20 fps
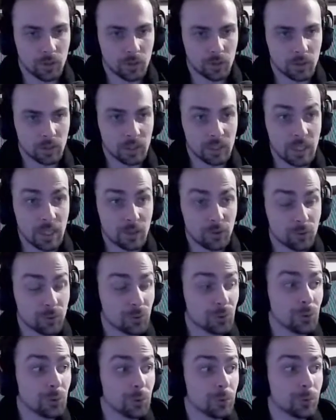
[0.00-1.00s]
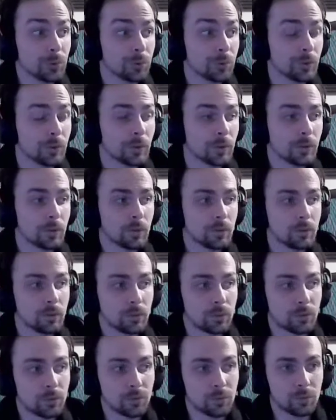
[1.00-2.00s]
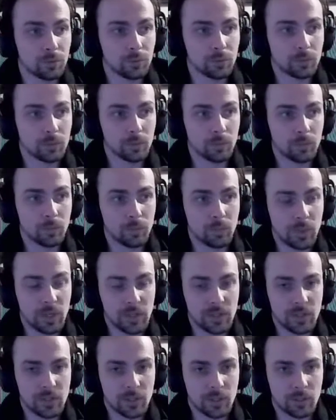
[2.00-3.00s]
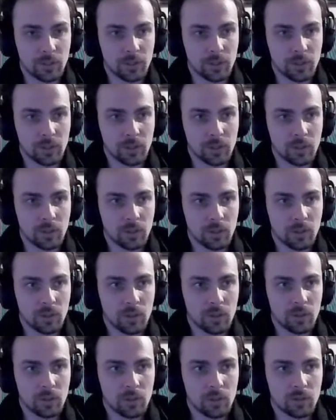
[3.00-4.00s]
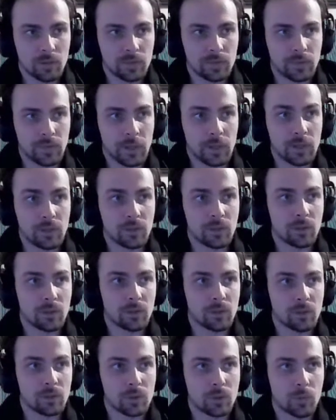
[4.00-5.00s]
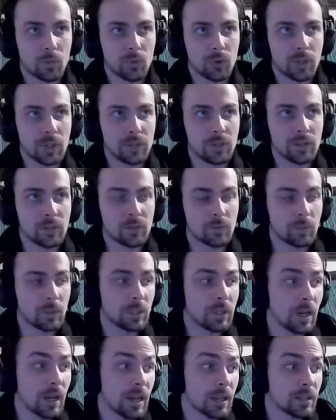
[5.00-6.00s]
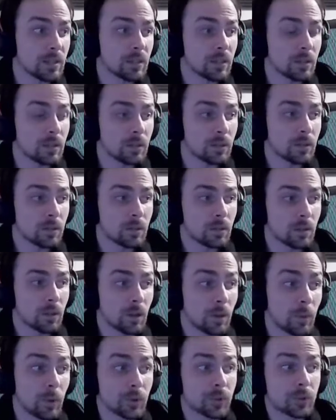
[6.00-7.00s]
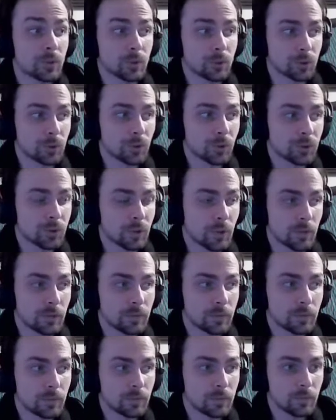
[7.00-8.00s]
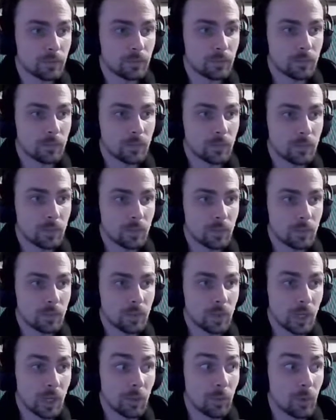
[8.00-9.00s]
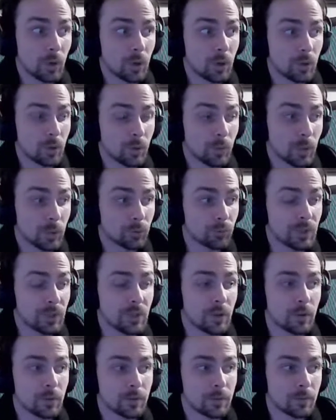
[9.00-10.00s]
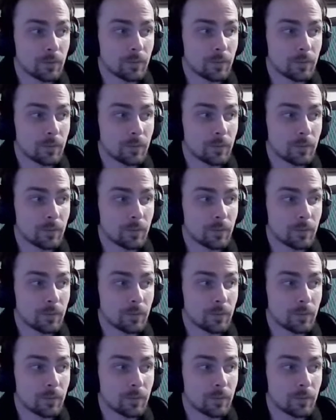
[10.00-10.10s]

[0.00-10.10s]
get you used to basically face someone that is a bit less about social stuff and more about results.